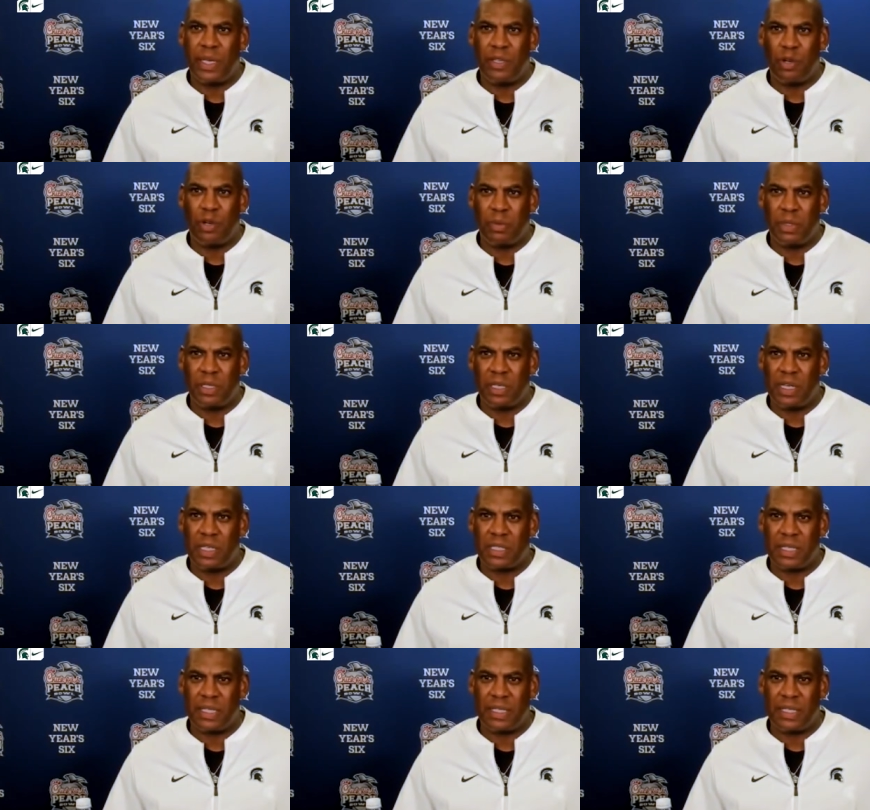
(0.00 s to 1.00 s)
he normally
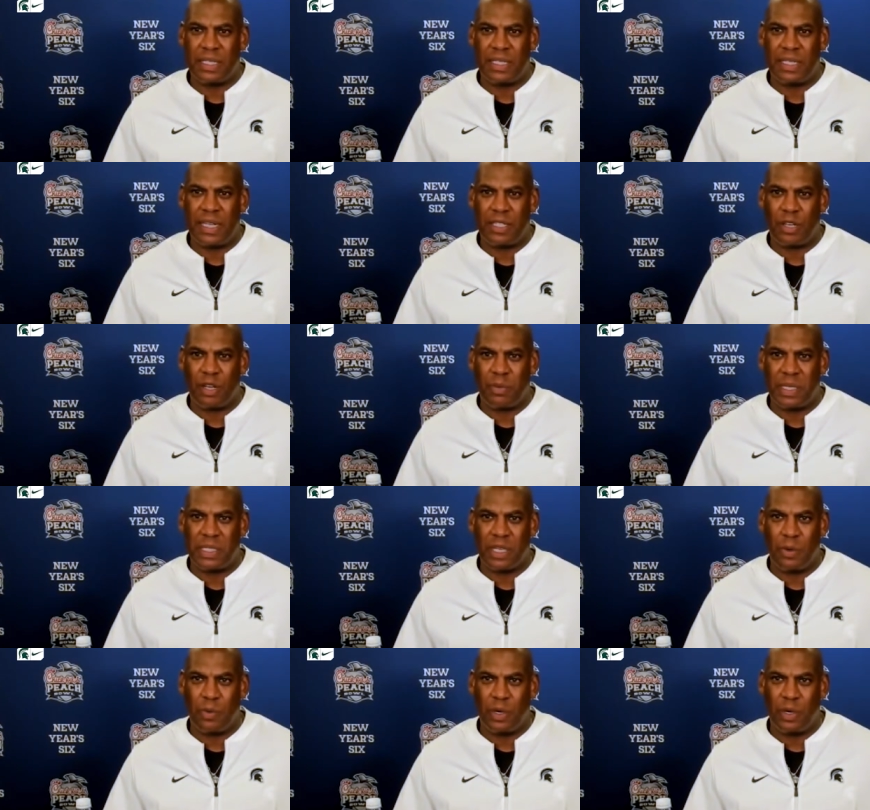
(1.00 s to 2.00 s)
does. And I, and I told him, I
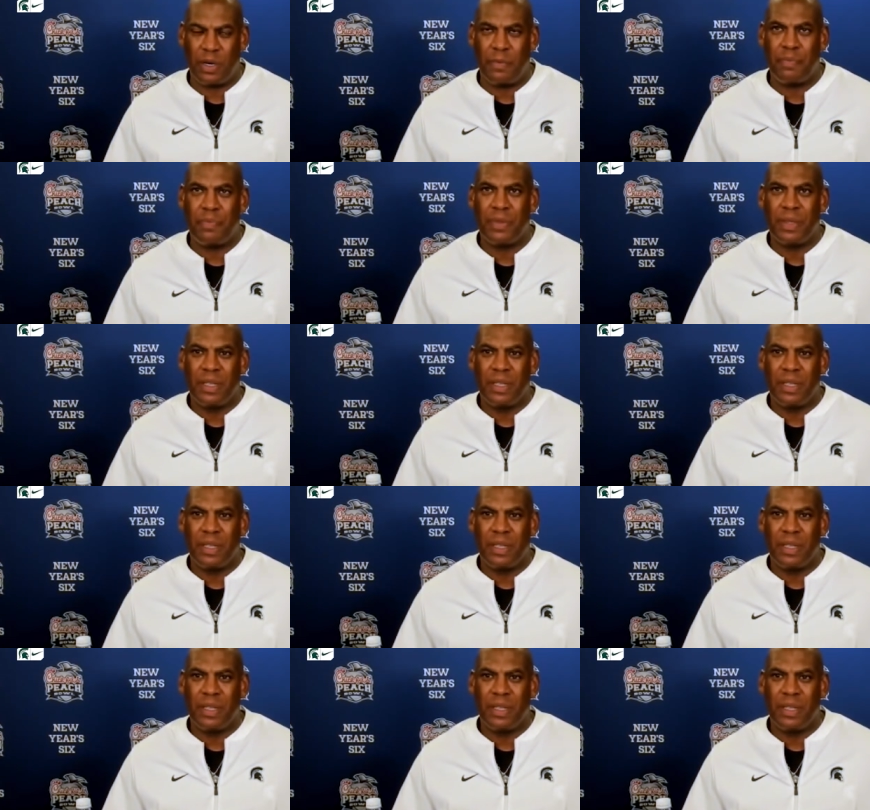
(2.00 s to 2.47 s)
said, well,